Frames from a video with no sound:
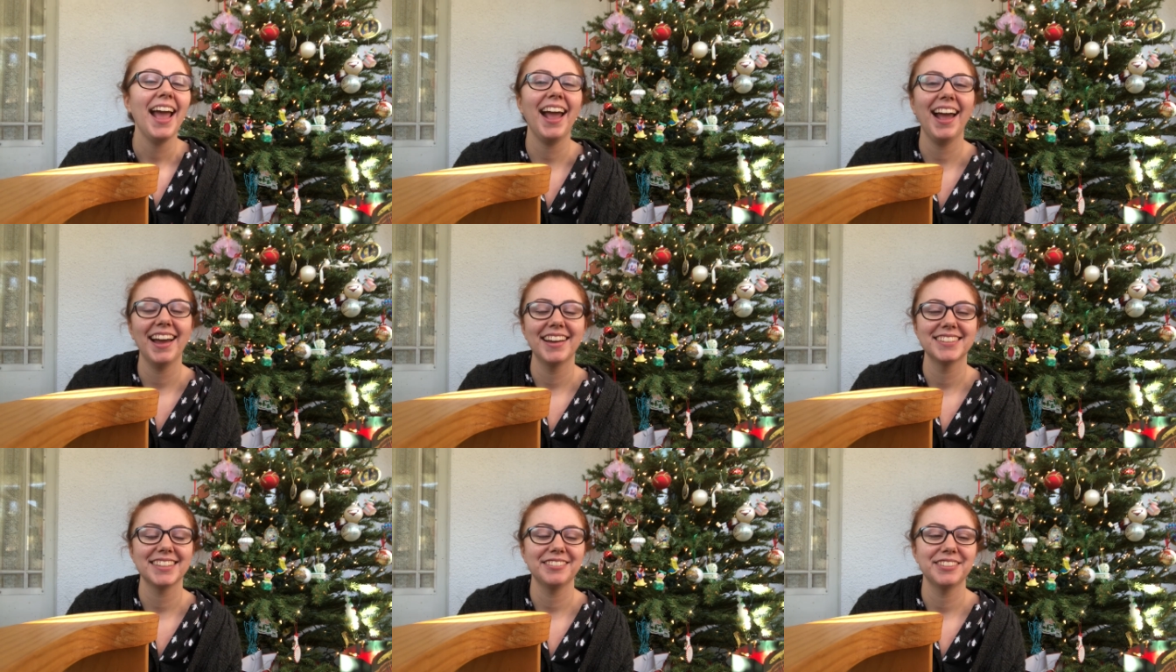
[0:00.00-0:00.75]

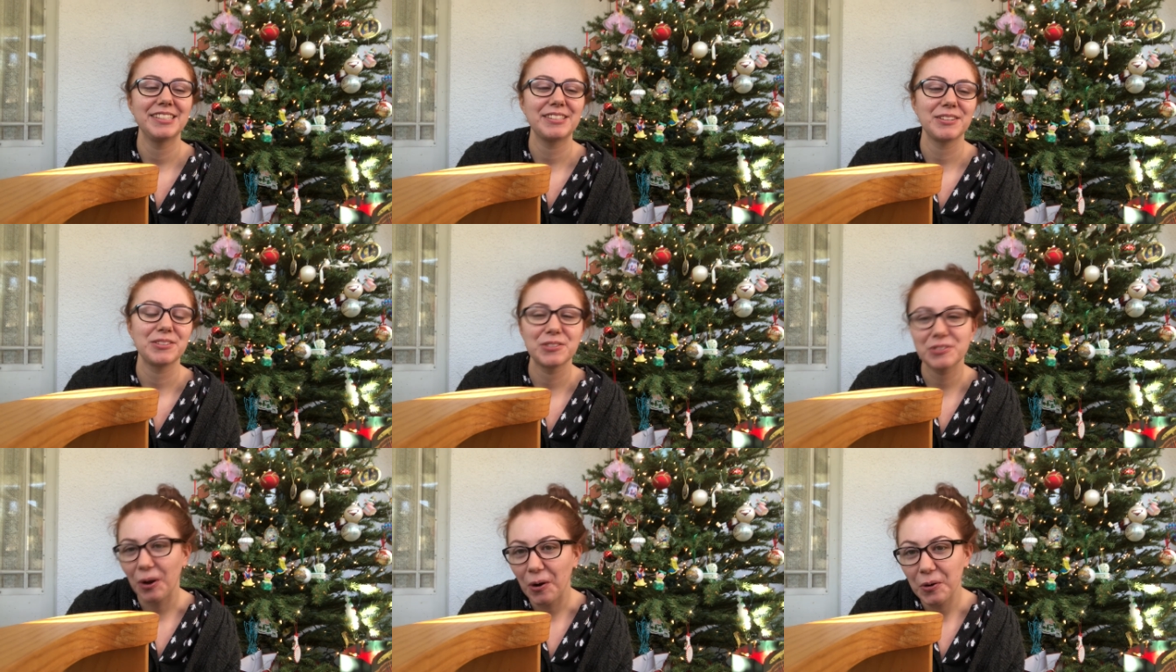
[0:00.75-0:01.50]
and it was
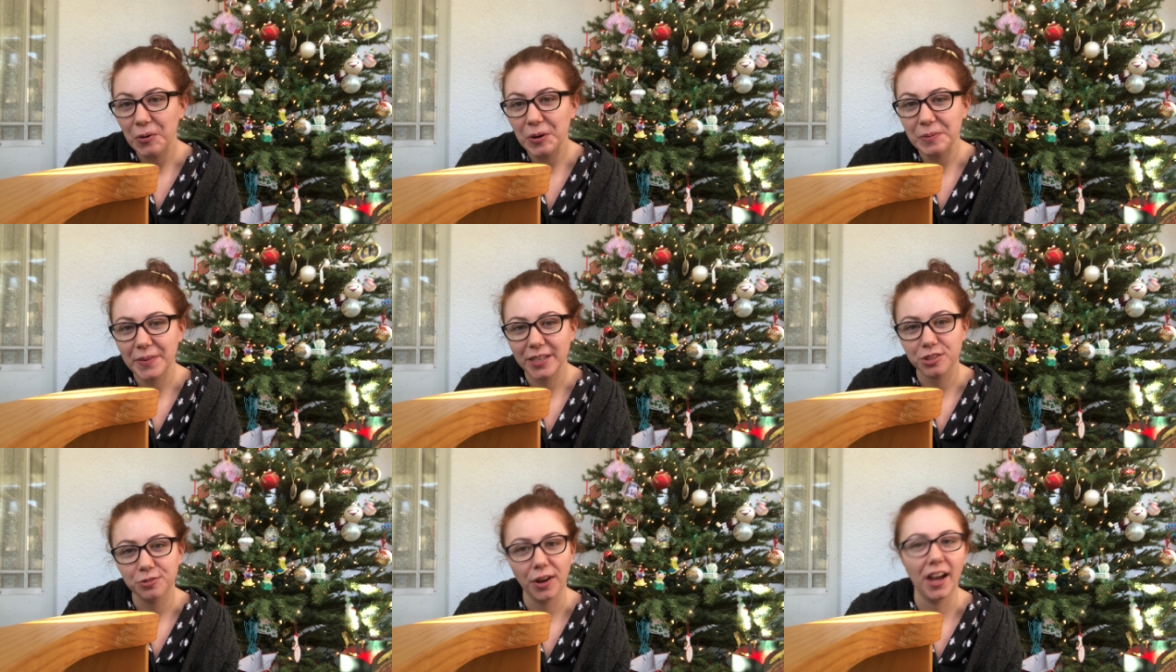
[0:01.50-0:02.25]
so
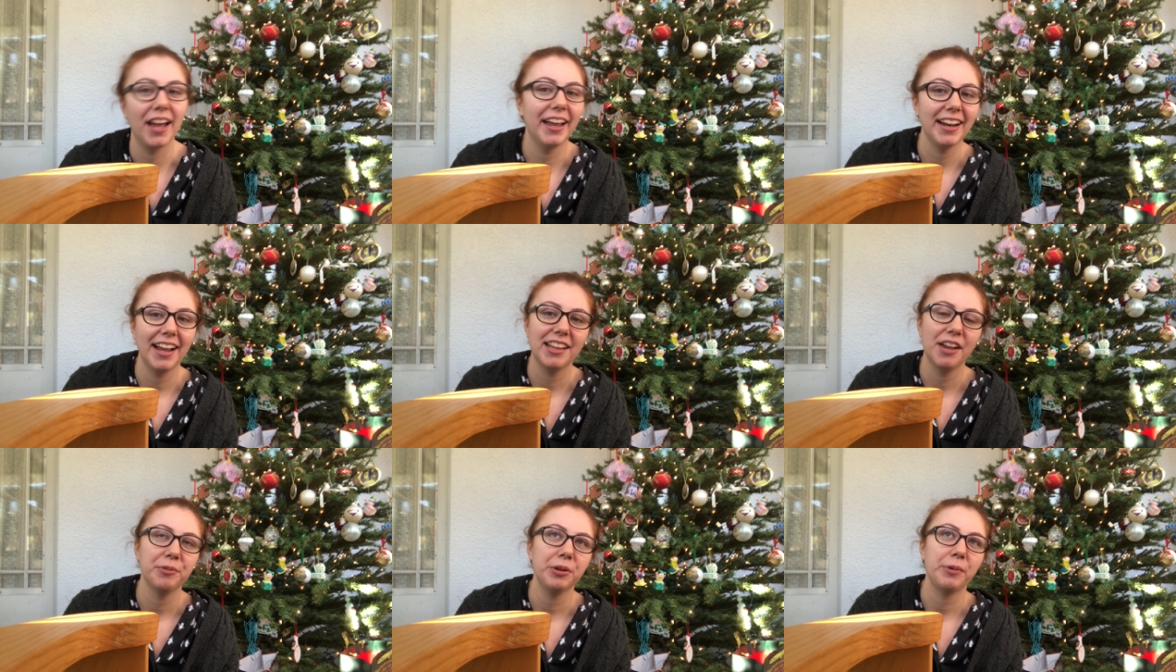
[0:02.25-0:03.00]
much fun and
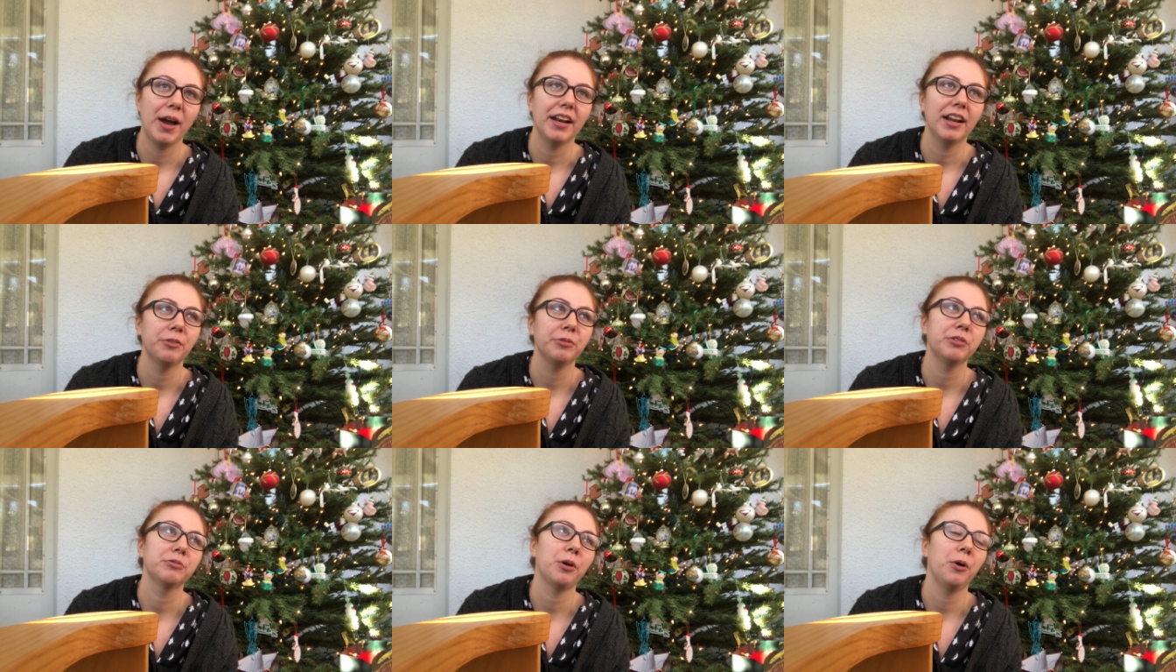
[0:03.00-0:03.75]
then we went and
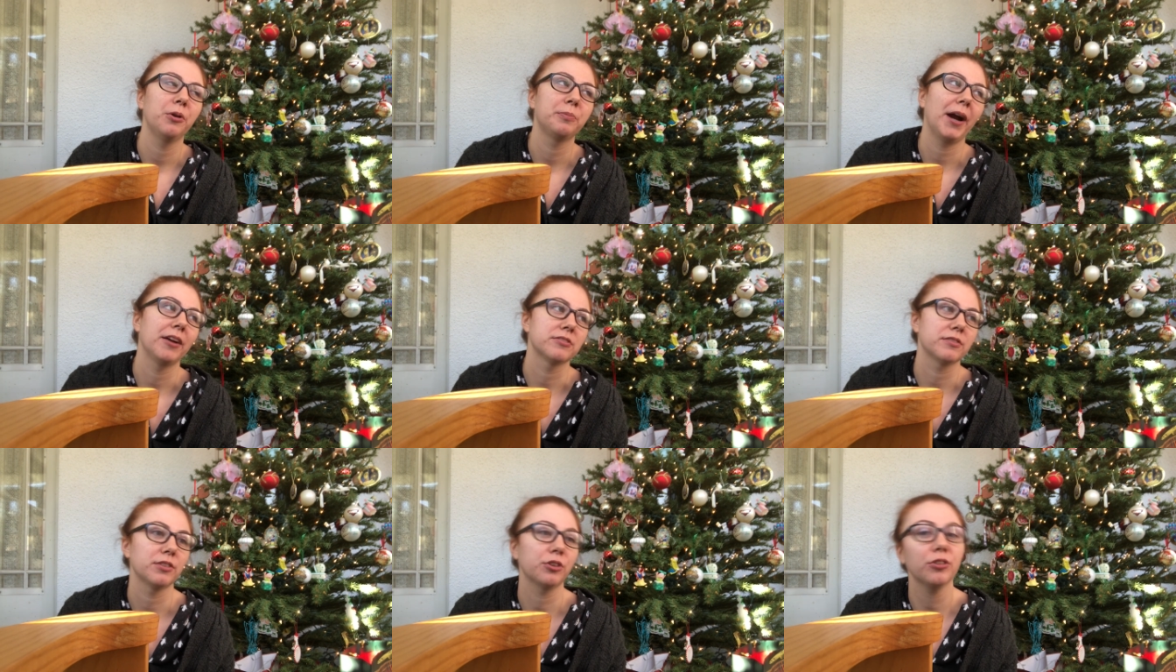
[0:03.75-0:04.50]
we rode
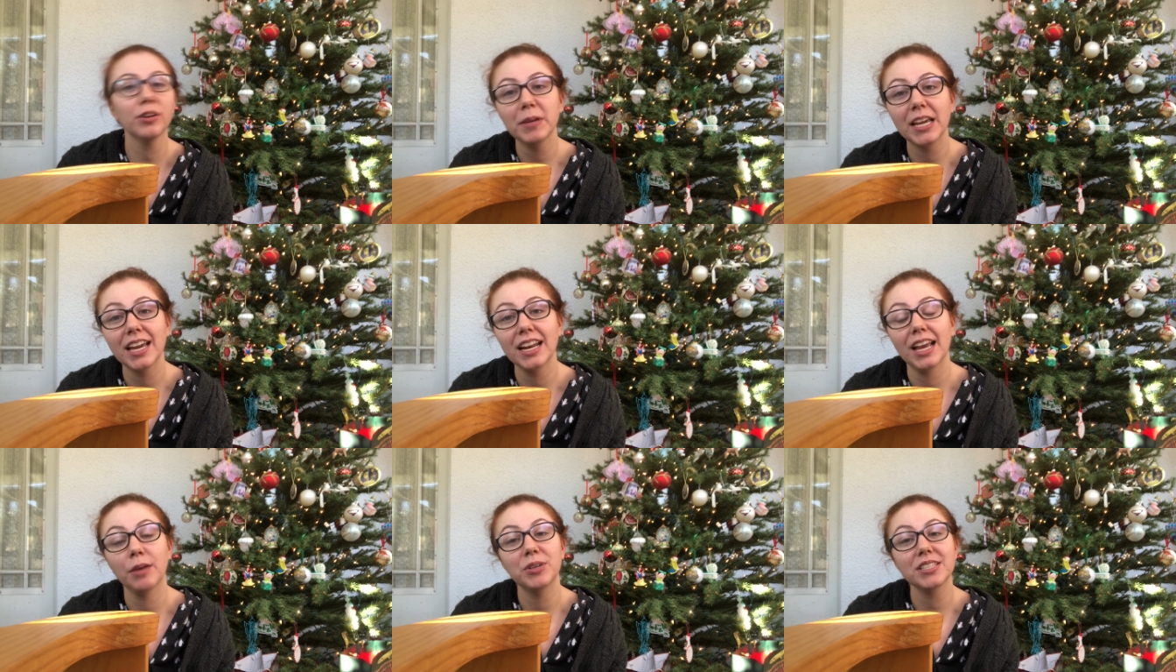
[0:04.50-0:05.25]
Pirates of the Caribbean.
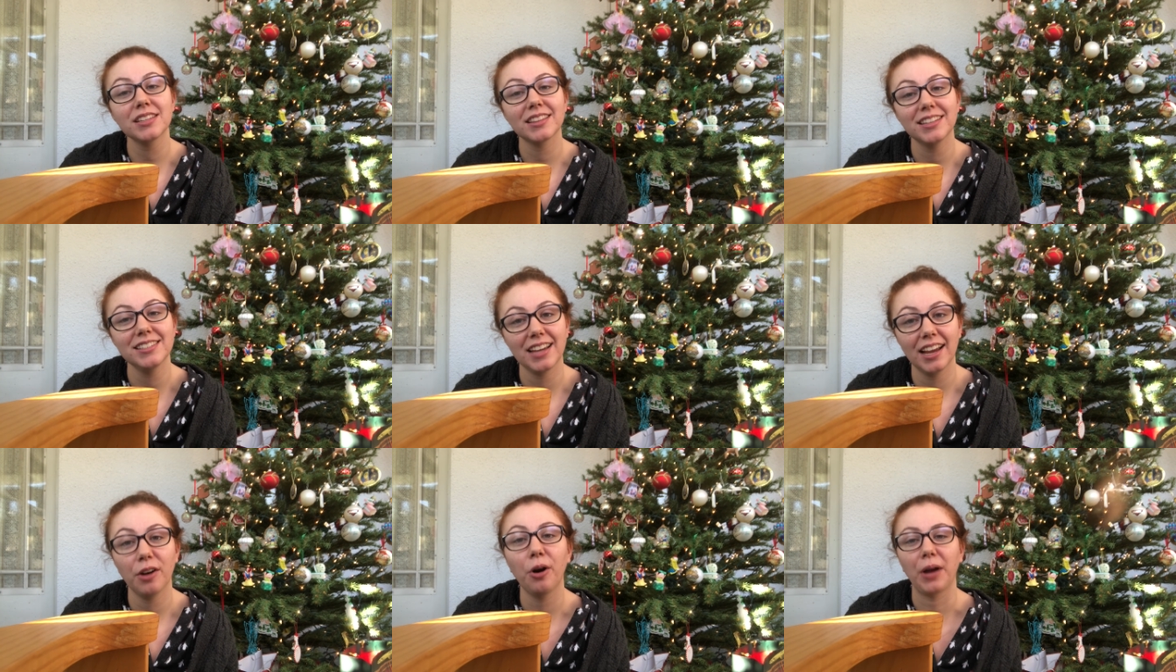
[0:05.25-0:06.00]
It was the
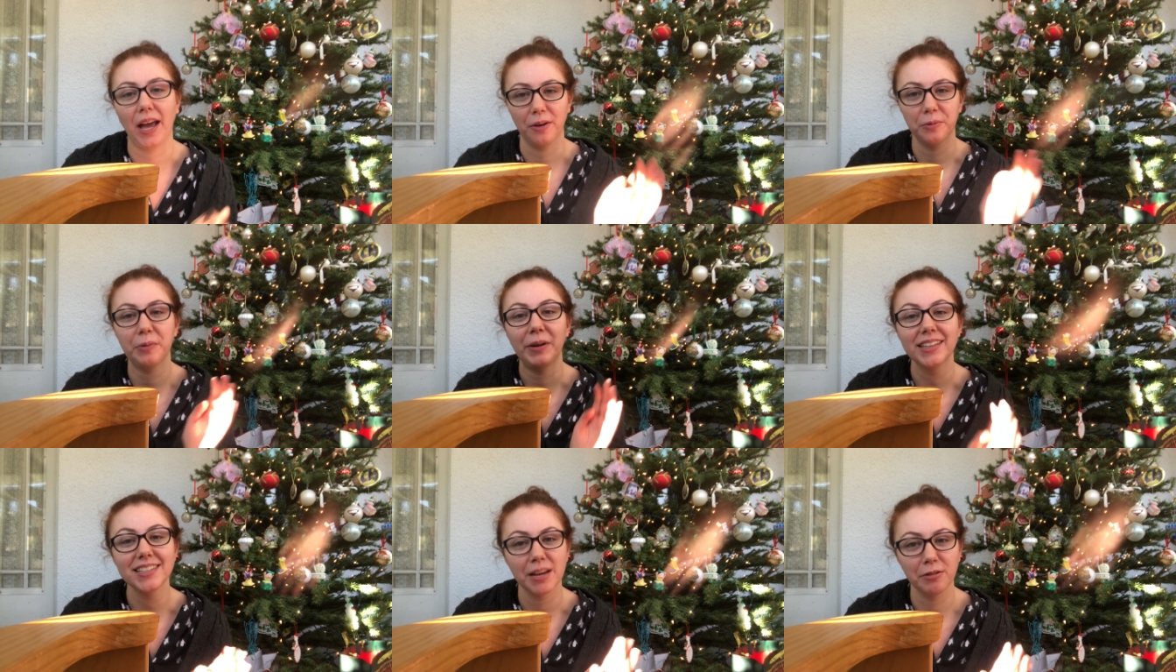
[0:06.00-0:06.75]
day, okay, we
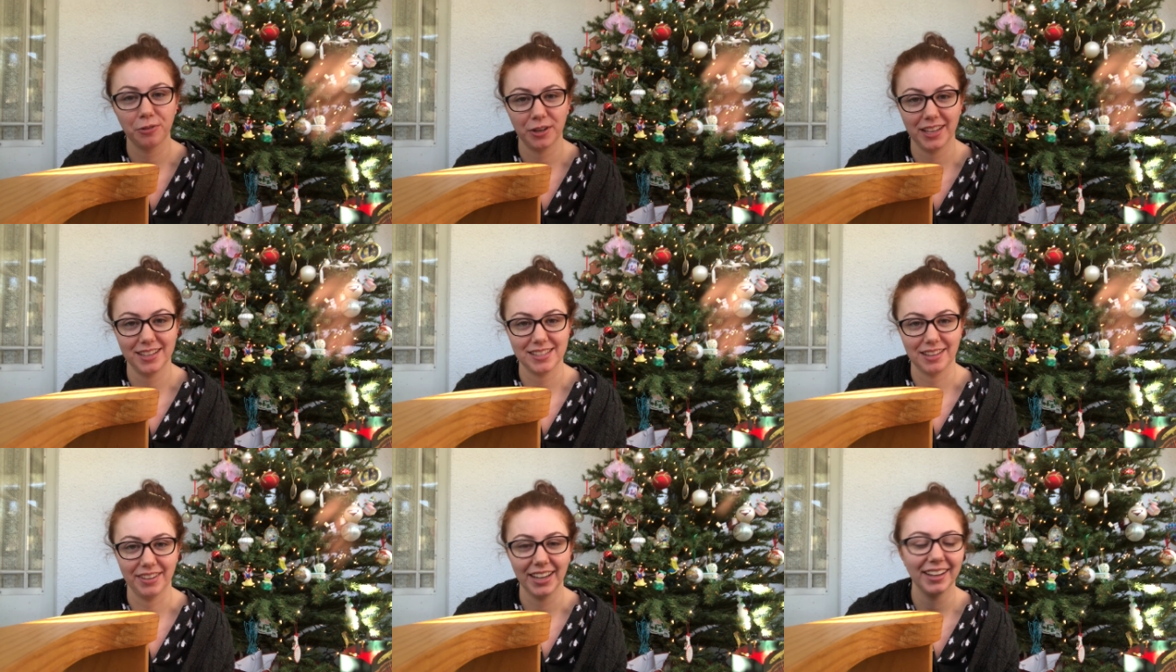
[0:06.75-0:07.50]
went the day before
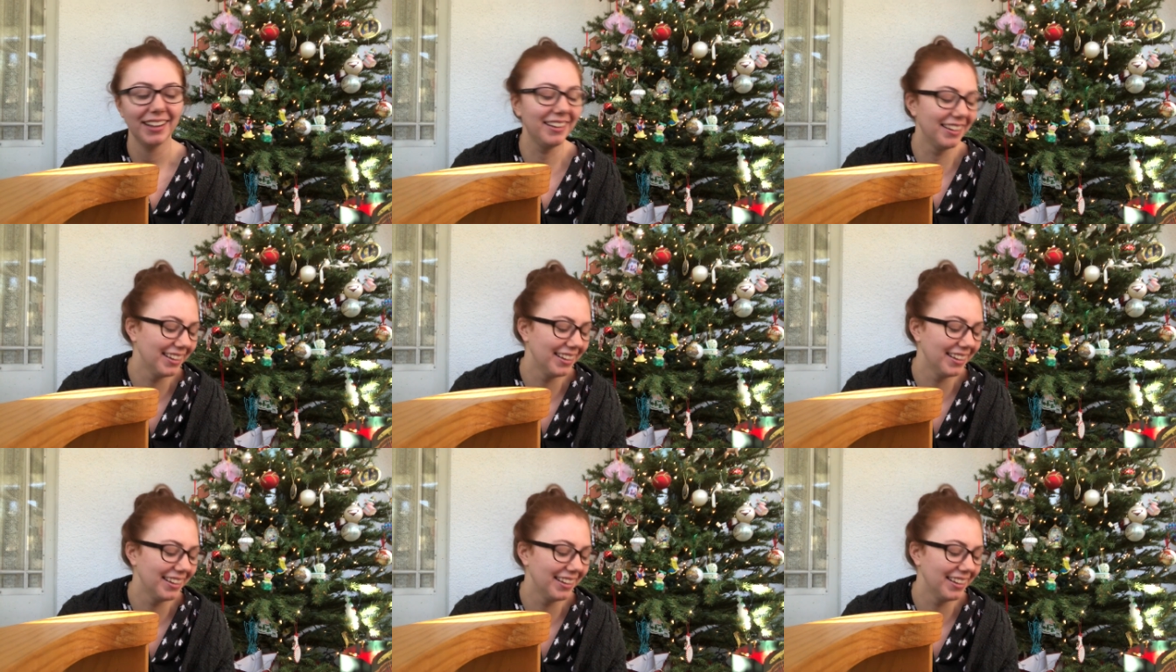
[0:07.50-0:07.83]
Thanksgiving